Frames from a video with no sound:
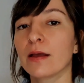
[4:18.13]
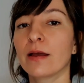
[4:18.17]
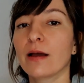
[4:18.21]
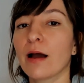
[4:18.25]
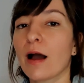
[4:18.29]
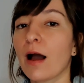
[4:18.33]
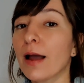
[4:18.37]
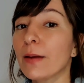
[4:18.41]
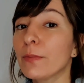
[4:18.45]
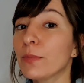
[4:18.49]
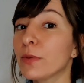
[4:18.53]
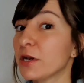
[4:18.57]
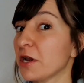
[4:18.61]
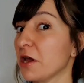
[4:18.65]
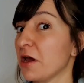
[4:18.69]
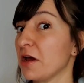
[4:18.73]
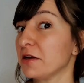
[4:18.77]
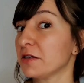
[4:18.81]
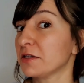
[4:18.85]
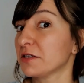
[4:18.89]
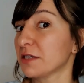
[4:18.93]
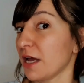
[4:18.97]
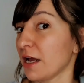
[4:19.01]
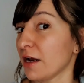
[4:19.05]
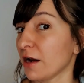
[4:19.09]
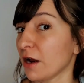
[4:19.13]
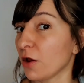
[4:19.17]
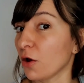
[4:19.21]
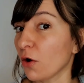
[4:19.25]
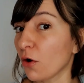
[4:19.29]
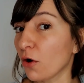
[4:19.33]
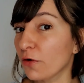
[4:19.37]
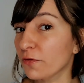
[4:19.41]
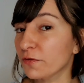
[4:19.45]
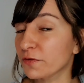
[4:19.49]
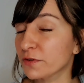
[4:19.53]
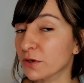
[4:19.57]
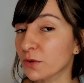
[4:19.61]
I'm a nurse and I
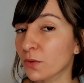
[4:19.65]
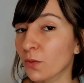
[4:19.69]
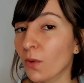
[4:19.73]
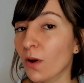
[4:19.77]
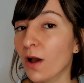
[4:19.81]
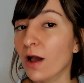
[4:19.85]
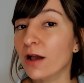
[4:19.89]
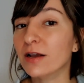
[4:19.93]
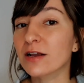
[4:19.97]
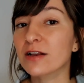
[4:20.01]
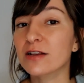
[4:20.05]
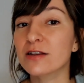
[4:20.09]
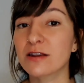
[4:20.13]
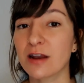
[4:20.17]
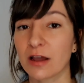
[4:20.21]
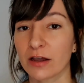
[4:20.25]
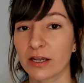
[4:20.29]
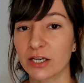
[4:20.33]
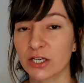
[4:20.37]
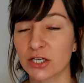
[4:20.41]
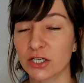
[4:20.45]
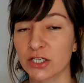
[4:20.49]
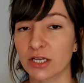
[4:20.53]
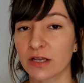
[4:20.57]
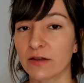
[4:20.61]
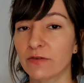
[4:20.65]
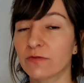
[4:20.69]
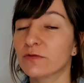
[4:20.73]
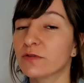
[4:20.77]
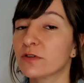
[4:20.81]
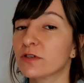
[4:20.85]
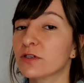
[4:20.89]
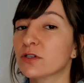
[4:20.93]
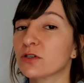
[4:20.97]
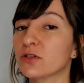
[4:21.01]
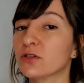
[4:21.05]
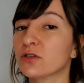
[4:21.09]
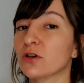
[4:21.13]
often work night
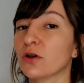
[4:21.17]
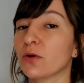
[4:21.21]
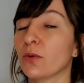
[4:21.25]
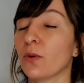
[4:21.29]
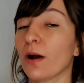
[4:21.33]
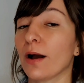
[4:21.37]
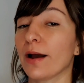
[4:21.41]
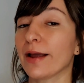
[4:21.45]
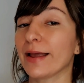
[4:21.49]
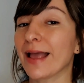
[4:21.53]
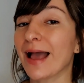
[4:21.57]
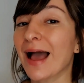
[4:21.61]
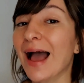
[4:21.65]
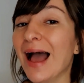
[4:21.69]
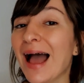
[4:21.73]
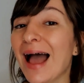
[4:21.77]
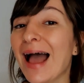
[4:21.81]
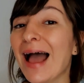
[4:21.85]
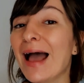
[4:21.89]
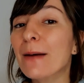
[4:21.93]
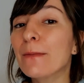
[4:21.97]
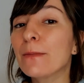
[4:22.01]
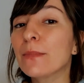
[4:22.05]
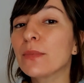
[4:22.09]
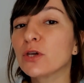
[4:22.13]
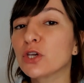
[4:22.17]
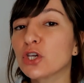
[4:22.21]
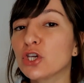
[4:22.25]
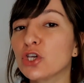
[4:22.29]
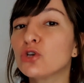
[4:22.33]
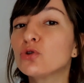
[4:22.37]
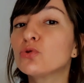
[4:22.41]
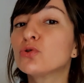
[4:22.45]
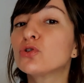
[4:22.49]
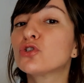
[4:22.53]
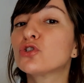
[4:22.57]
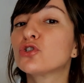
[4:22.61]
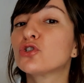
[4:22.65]
shifts, so I am
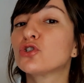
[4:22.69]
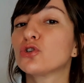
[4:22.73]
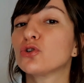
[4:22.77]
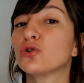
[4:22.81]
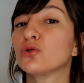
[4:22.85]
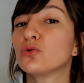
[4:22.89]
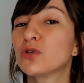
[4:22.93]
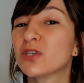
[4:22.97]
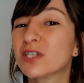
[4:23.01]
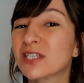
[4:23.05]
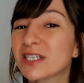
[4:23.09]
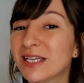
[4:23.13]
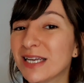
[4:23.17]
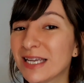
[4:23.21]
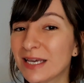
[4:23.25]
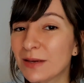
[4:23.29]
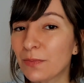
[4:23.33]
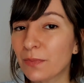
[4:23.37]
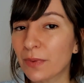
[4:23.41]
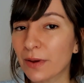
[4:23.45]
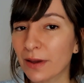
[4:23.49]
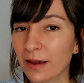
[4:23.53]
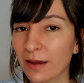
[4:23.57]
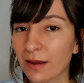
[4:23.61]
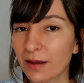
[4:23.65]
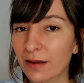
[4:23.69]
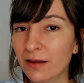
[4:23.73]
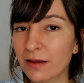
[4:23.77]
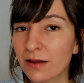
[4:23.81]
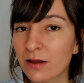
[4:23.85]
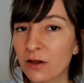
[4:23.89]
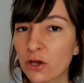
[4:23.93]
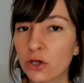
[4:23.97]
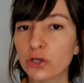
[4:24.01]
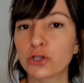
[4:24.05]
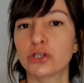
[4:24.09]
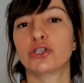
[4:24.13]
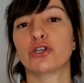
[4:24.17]
used to sleeping
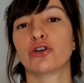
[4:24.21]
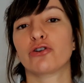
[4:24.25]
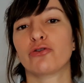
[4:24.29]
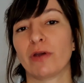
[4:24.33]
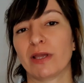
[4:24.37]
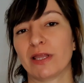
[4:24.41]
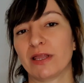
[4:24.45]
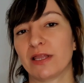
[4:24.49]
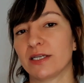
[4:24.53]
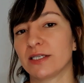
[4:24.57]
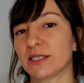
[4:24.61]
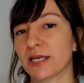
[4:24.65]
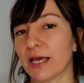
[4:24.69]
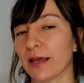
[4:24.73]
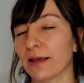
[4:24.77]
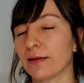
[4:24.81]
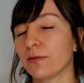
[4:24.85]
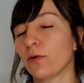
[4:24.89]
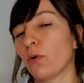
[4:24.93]
during the day,